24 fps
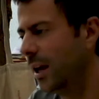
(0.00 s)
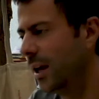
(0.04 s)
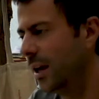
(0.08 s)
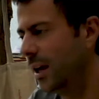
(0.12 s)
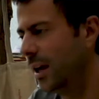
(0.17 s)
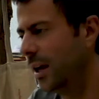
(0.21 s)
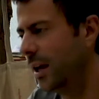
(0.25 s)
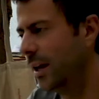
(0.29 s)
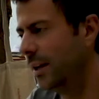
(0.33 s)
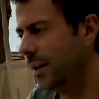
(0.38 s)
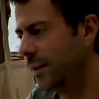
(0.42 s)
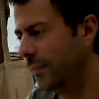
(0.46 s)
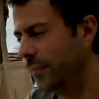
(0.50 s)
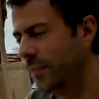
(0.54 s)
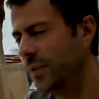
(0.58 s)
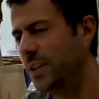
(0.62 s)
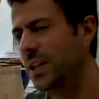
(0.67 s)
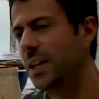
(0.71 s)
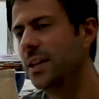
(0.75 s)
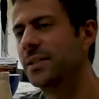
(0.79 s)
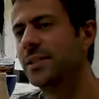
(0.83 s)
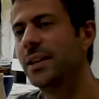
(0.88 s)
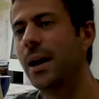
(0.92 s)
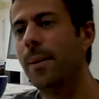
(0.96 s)
and
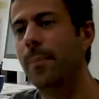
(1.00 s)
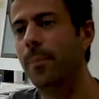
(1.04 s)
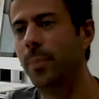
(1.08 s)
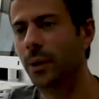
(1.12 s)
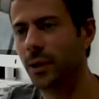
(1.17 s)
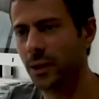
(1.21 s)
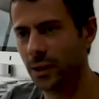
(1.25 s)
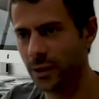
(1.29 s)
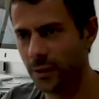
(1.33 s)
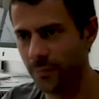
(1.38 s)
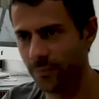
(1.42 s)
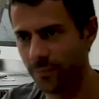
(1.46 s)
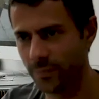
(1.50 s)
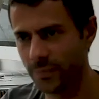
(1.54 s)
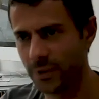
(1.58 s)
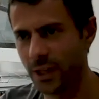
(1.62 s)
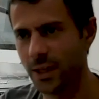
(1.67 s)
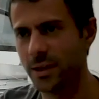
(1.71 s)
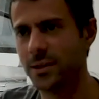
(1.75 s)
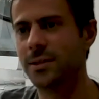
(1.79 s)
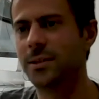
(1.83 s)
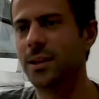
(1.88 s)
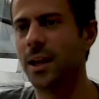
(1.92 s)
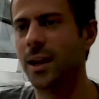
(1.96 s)
deassembling the
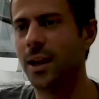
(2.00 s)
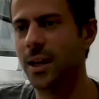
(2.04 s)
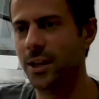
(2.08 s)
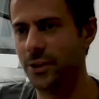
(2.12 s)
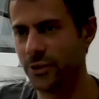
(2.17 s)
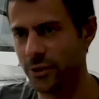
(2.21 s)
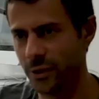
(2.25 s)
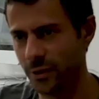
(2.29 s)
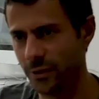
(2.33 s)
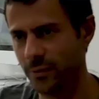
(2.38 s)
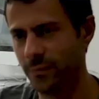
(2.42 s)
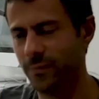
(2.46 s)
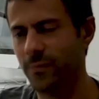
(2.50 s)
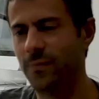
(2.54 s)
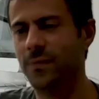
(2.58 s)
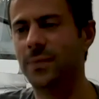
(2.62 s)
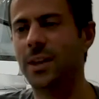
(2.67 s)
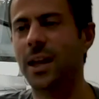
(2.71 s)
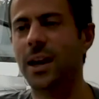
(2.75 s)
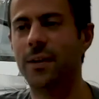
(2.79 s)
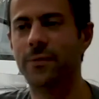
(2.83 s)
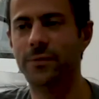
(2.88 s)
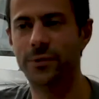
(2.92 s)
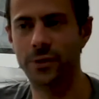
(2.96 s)
installation
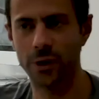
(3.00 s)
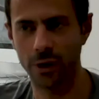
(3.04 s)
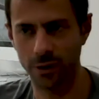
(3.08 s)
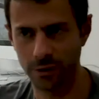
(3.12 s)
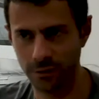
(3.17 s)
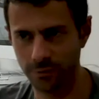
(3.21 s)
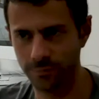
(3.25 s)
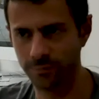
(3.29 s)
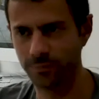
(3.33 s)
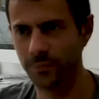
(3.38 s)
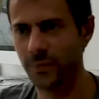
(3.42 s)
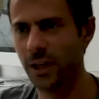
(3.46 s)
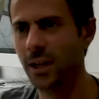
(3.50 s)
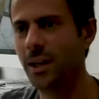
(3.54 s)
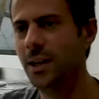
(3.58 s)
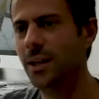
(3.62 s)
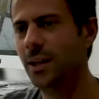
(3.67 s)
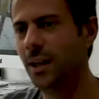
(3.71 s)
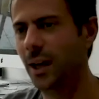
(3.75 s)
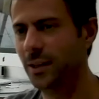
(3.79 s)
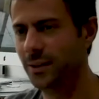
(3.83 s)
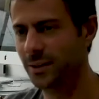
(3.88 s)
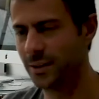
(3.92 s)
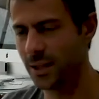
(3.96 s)
that I've done
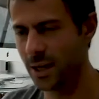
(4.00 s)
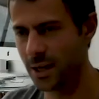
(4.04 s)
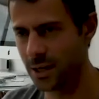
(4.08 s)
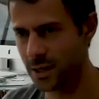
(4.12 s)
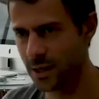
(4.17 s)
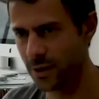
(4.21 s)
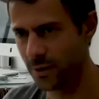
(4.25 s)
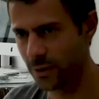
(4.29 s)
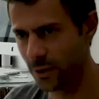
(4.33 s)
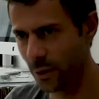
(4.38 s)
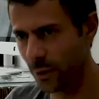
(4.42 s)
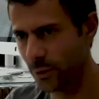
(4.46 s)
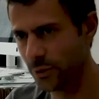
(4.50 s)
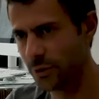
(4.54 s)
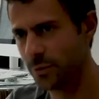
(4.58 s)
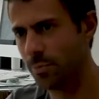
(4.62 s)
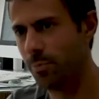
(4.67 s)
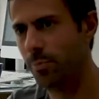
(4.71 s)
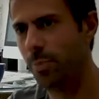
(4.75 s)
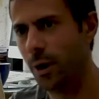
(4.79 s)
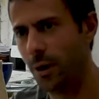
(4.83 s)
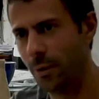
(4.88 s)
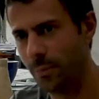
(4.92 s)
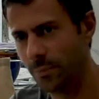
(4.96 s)
and taking those
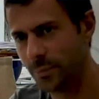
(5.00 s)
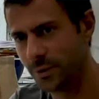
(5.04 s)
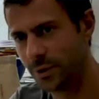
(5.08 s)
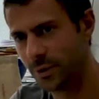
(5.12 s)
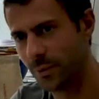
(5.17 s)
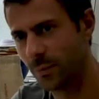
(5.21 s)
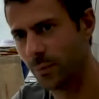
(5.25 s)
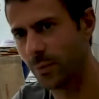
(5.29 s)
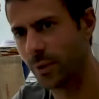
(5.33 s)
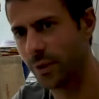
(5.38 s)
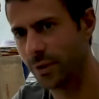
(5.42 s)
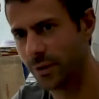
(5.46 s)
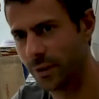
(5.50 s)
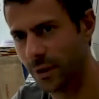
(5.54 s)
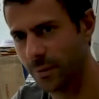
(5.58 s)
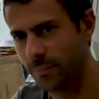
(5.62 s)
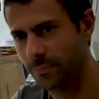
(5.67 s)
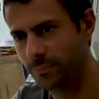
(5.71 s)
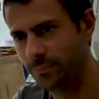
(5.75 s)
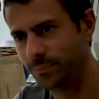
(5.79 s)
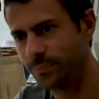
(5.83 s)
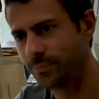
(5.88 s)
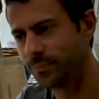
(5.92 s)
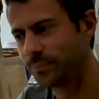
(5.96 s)
bombs with
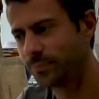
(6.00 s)
them,